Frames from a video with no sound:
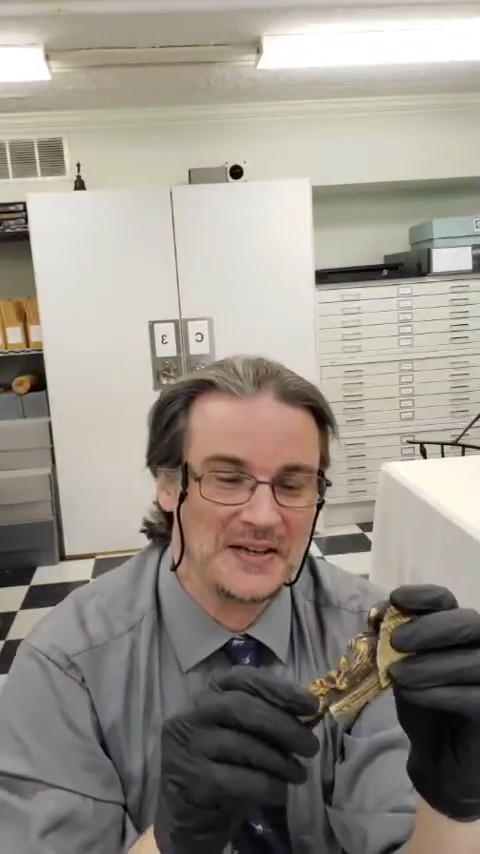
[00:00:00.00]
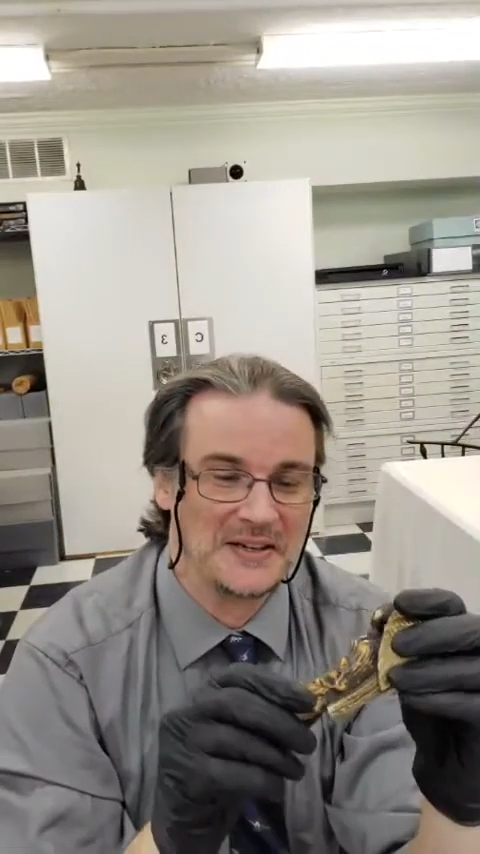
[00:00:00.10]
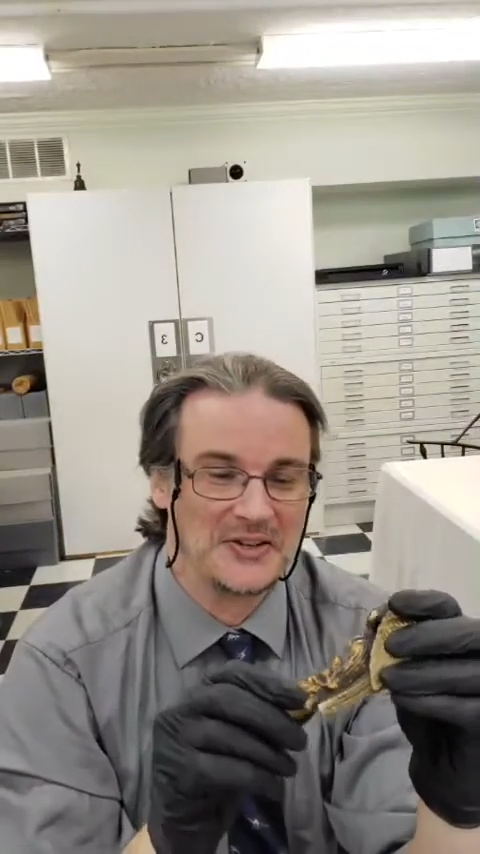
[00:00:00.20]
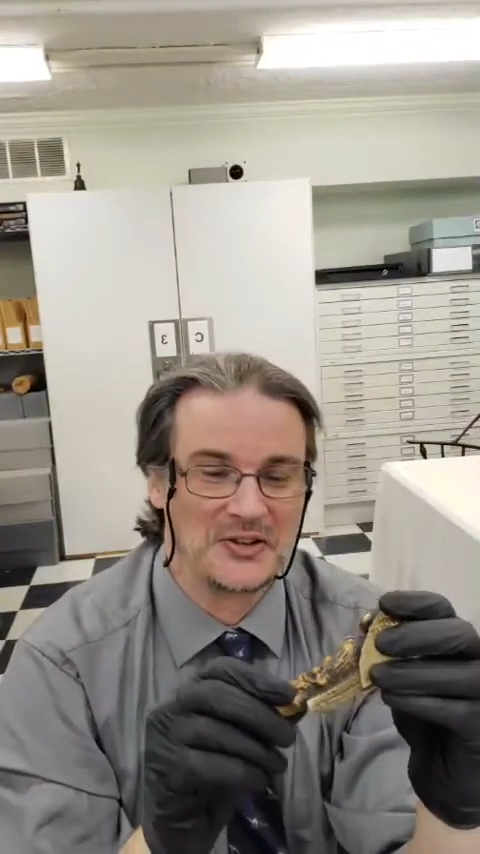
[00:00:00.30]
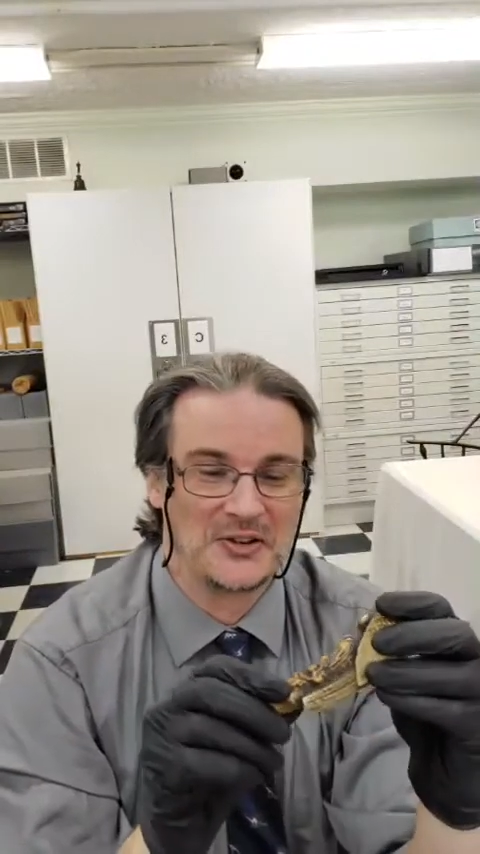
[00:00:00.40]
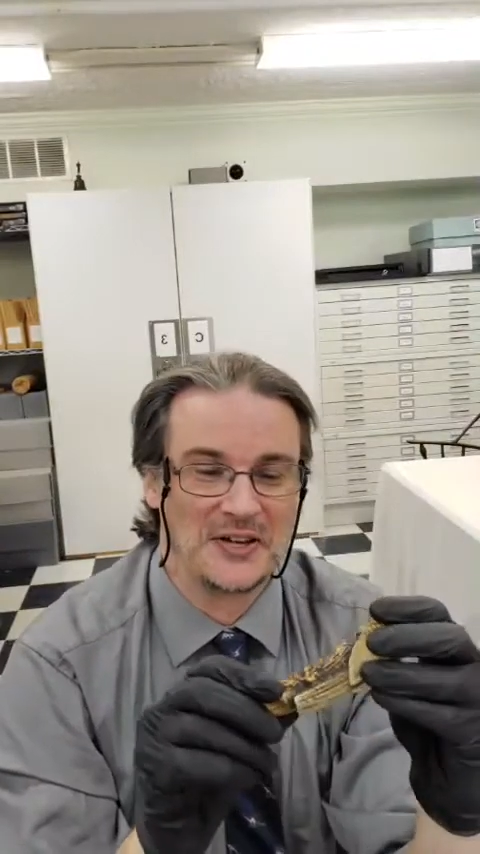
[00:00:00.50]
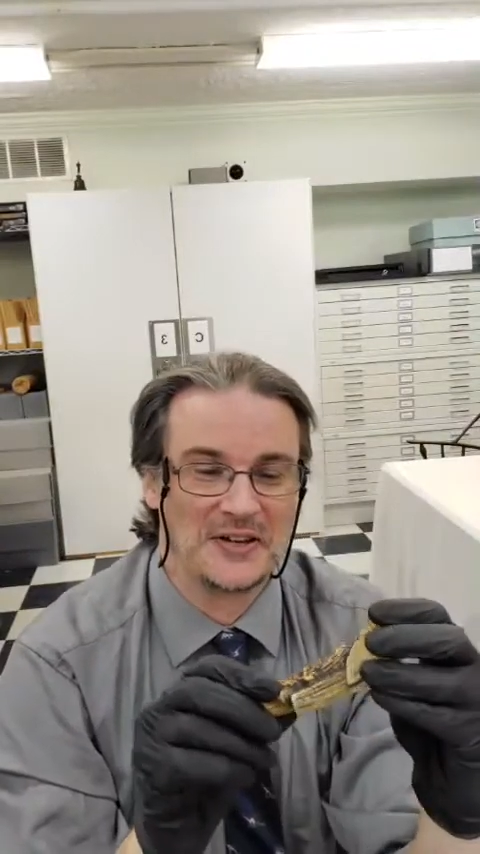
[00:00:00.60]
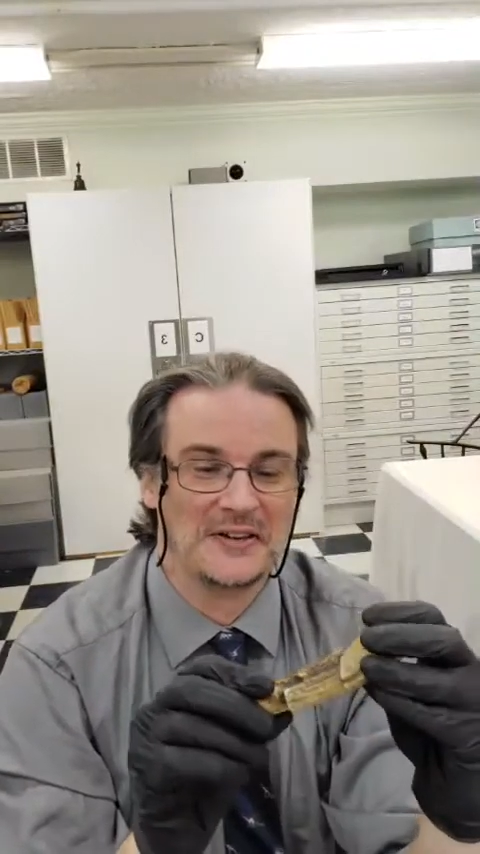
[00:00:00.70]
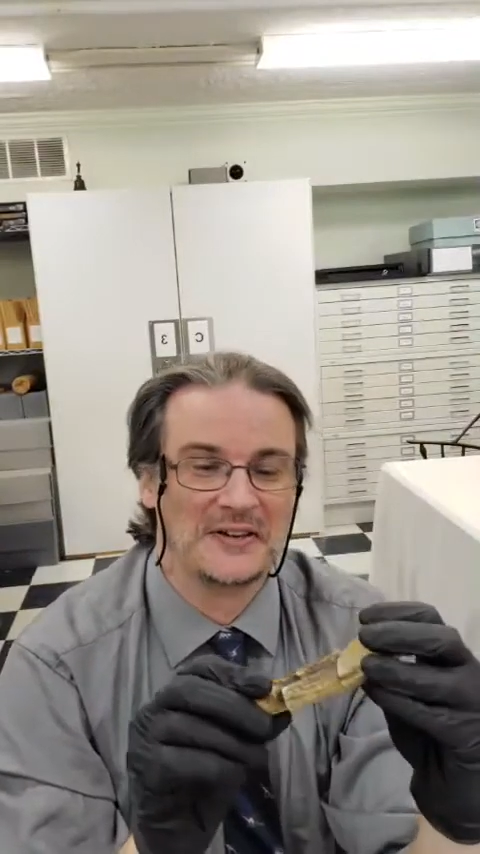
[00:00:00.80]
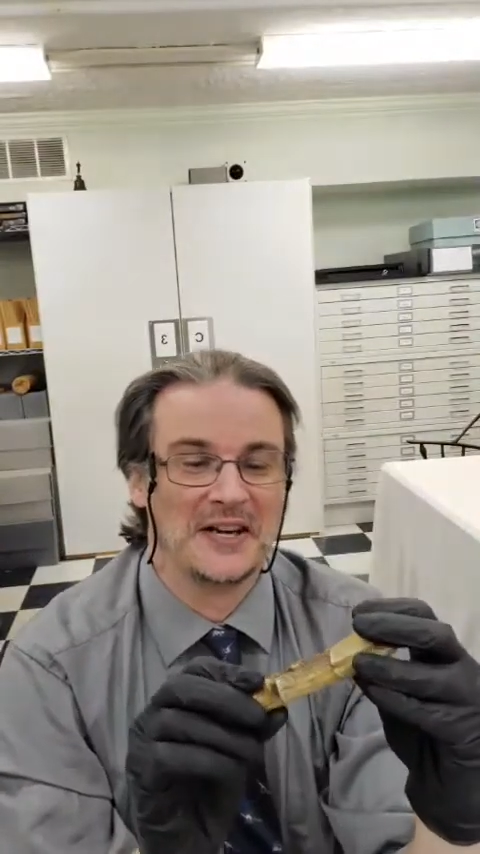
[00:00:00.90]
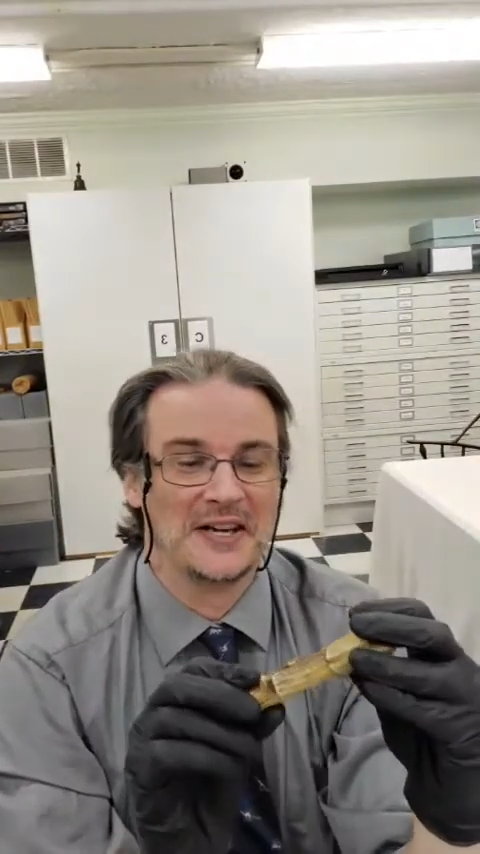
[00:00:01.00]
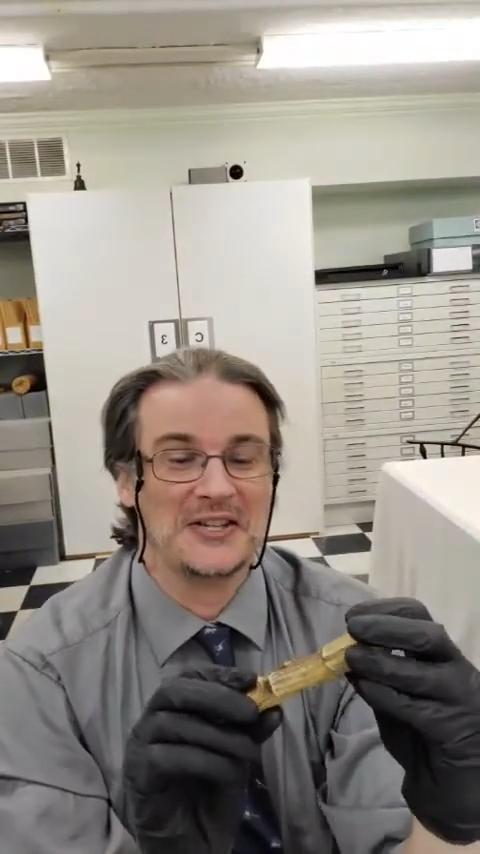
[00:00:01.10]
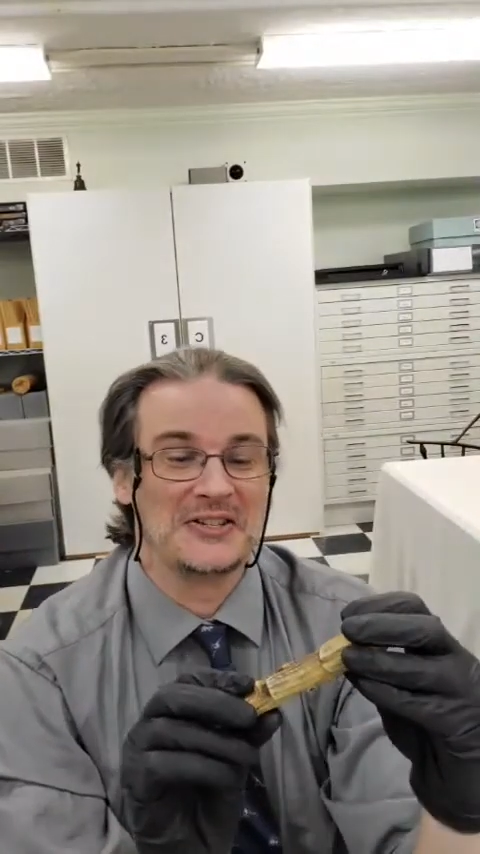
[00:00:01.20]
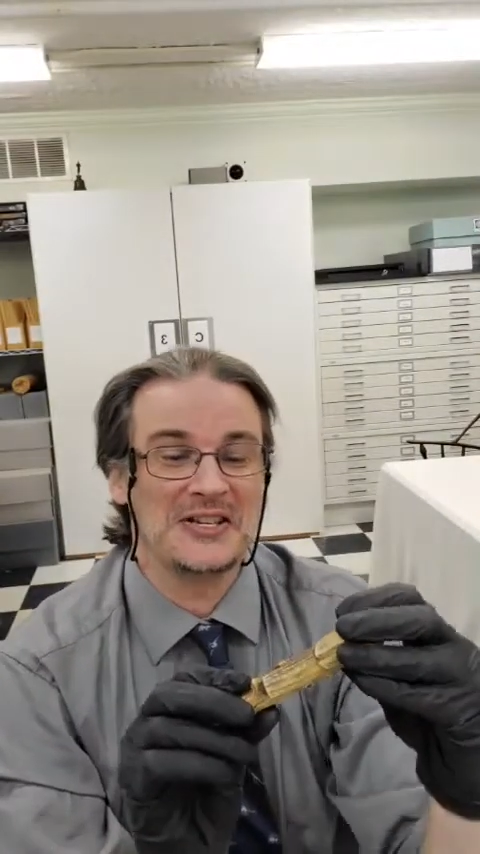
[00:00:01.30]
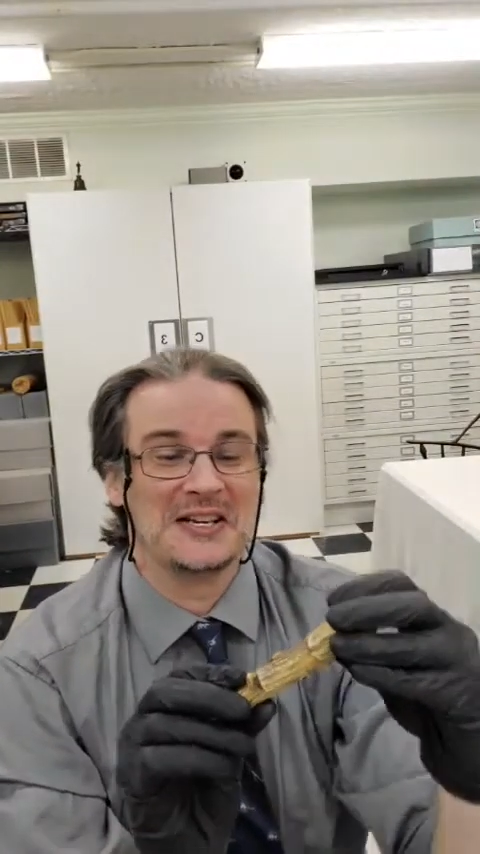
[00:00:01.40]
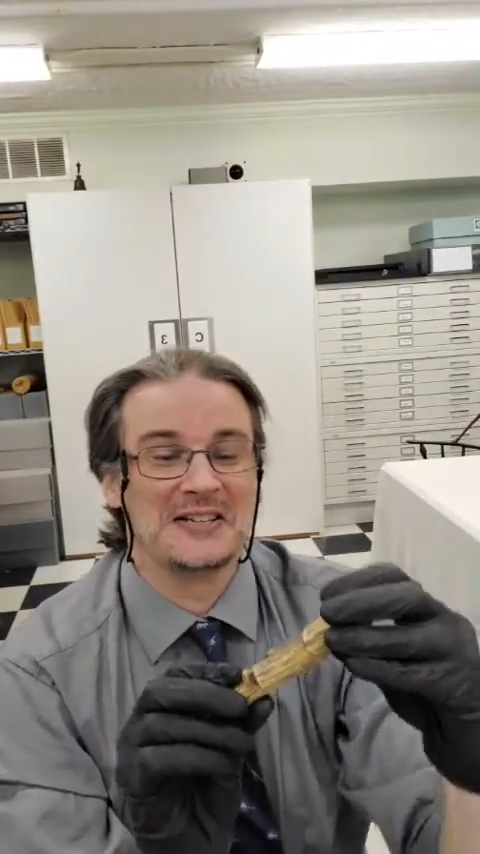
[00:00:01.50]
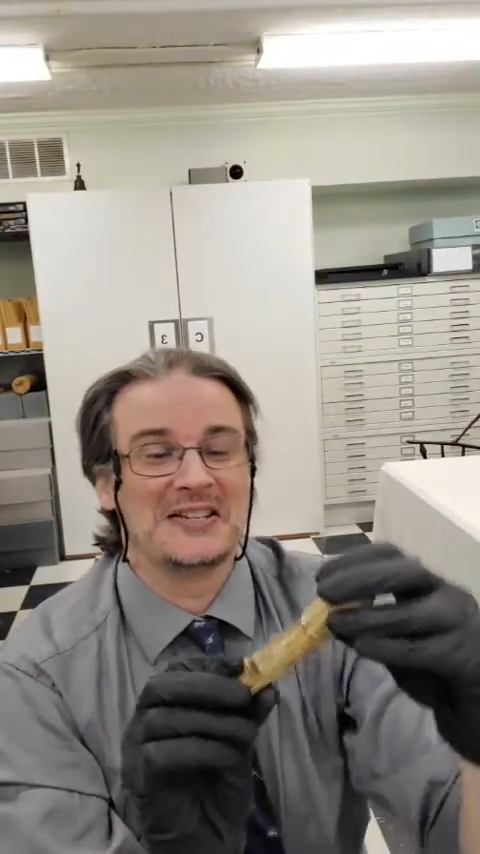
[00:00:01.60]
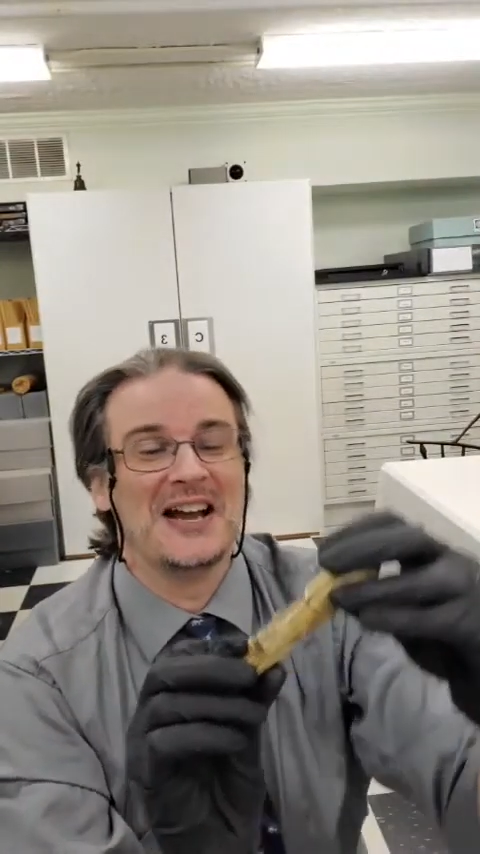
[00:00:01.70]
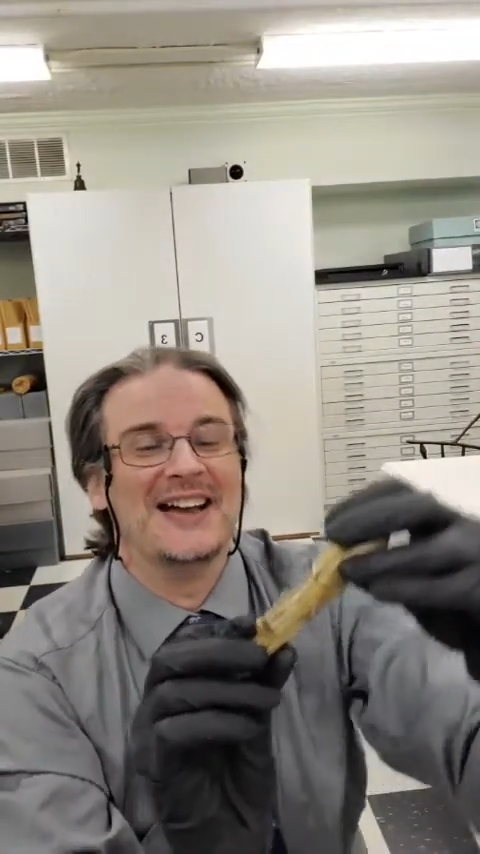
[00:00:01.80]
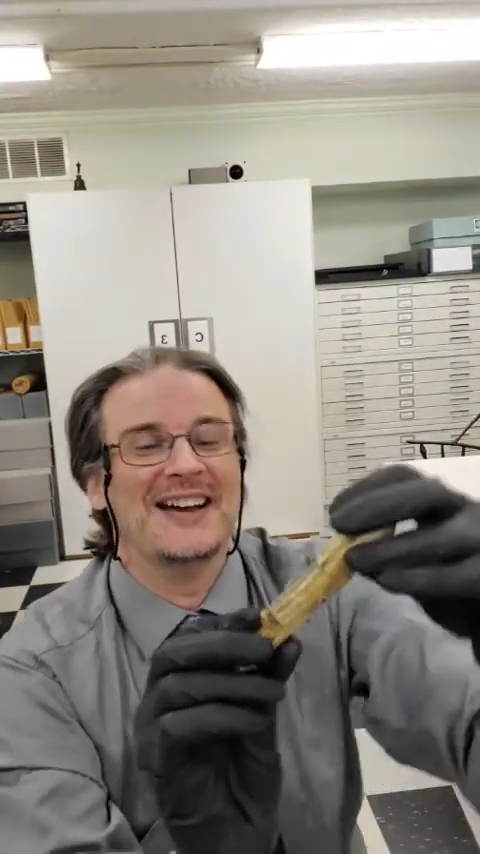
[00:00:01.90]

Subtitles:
considering DC. So,